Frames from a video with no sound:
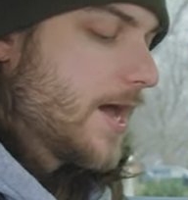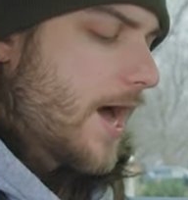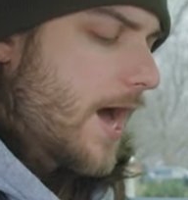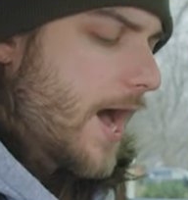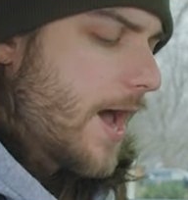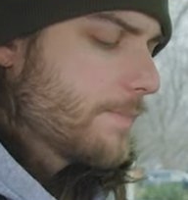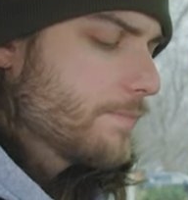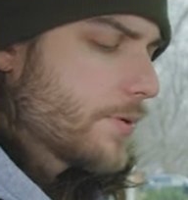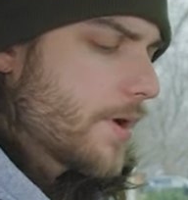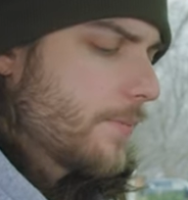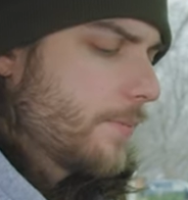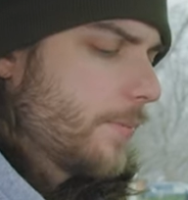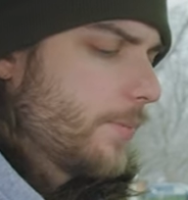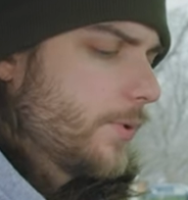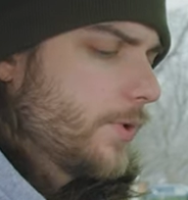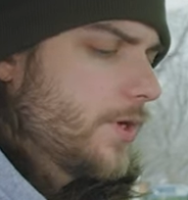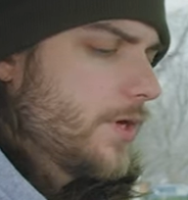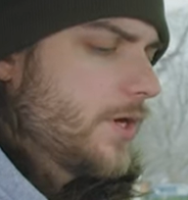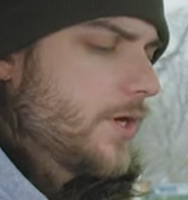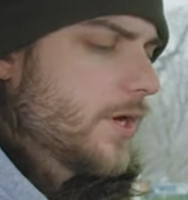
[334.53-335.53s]
I
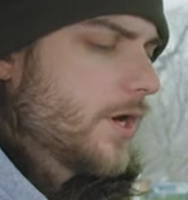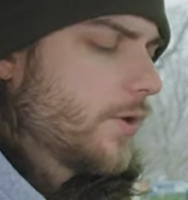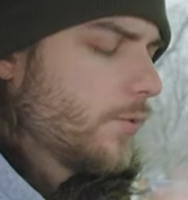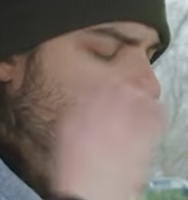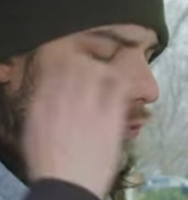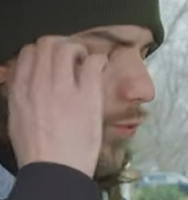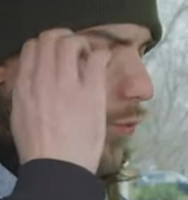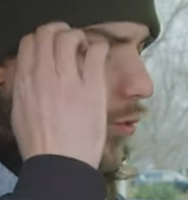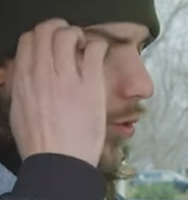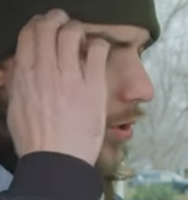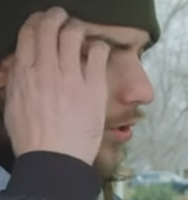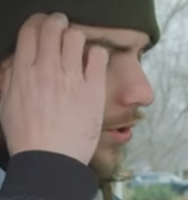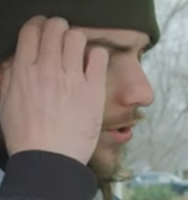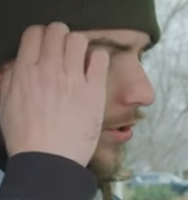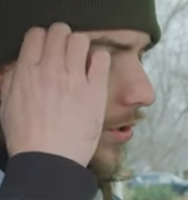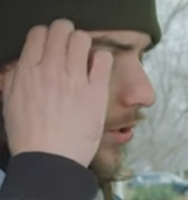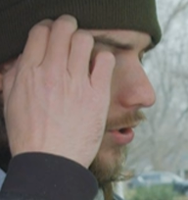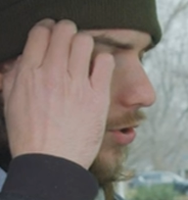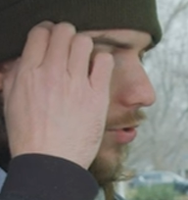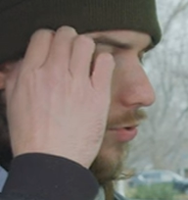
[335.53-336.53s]
probably
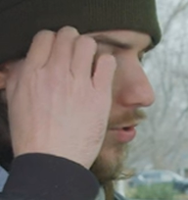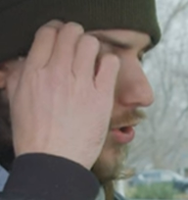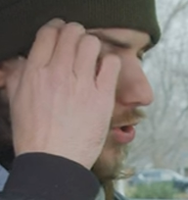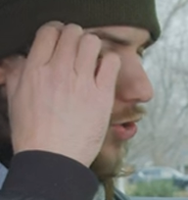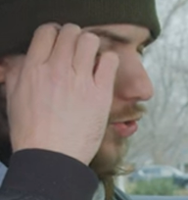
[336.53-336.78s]
wouldn't use it